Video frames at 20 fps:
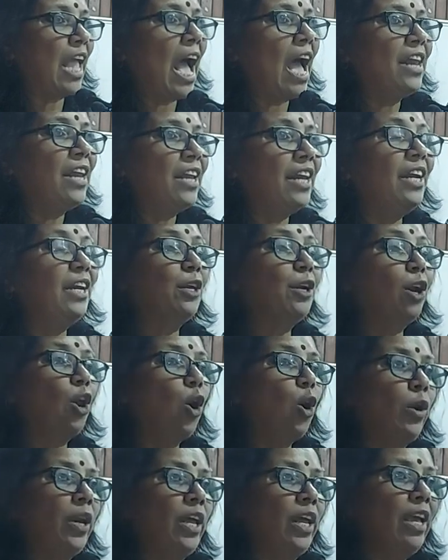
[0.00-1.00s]
carried
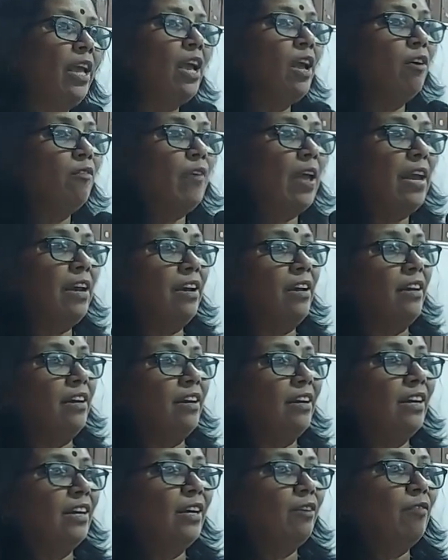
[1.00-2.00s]
glory when
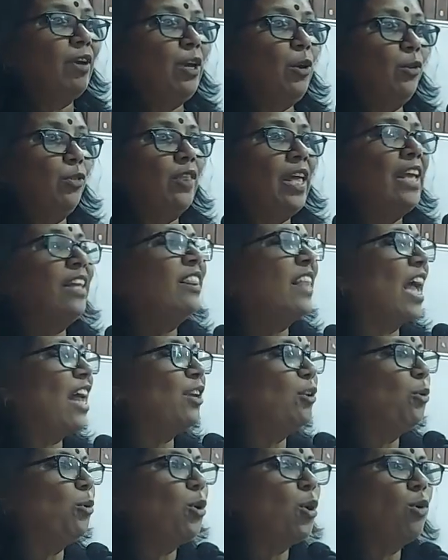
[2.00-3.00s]
you think
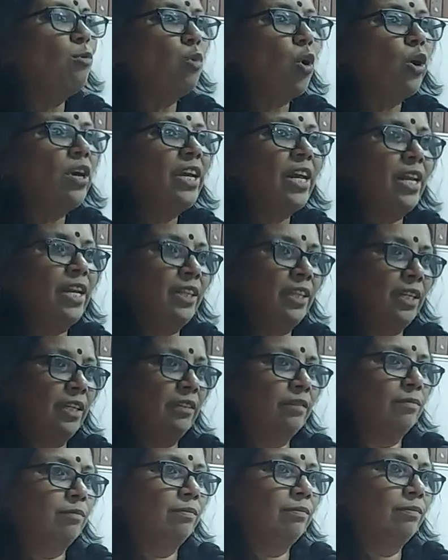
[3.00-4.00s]
that you don't want anything.